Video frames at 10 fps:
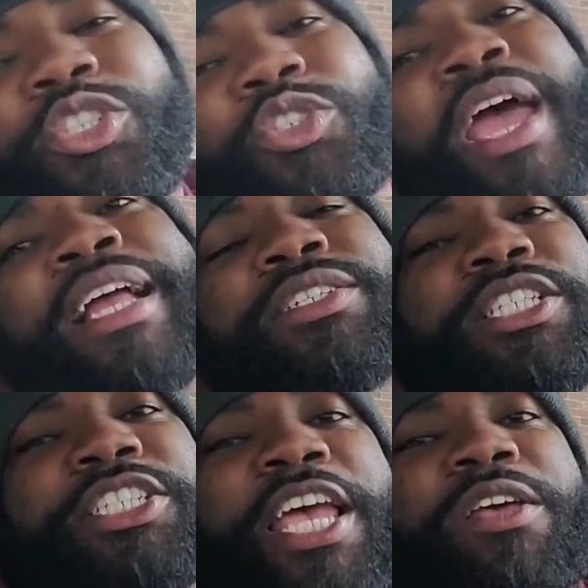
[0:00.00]
subscribe to
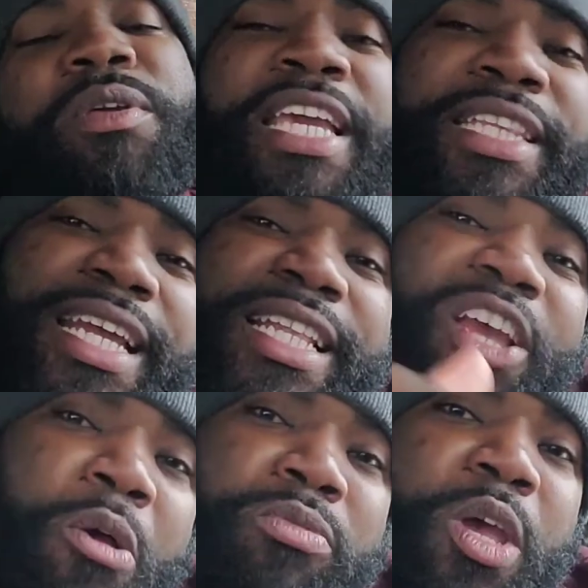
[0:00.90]
the channel, and hit that
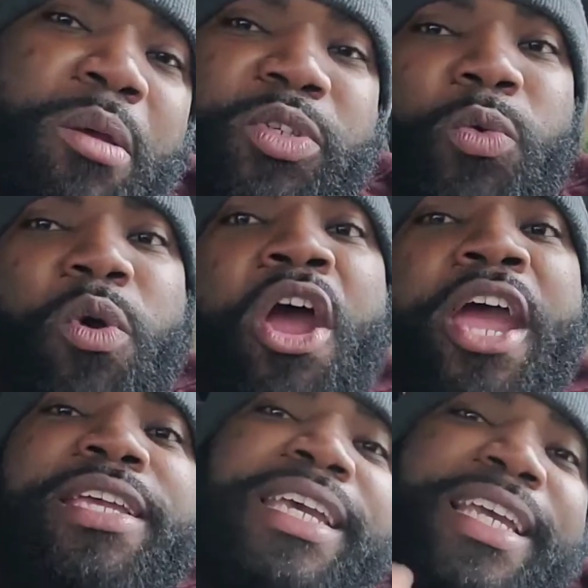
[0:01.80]
thumbs up too. All
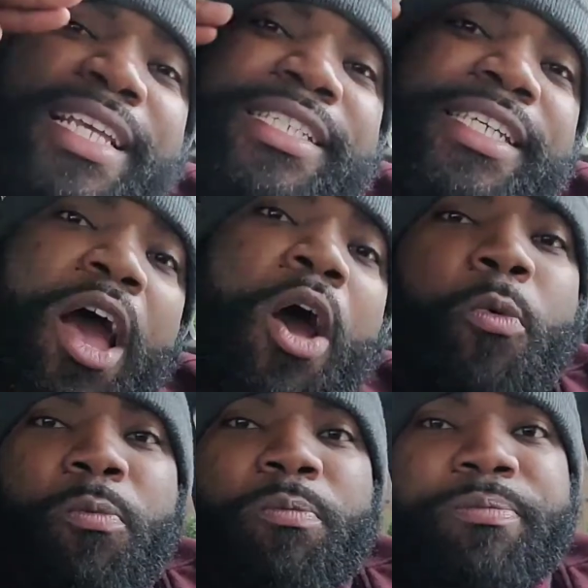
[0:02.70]
right. Let's go.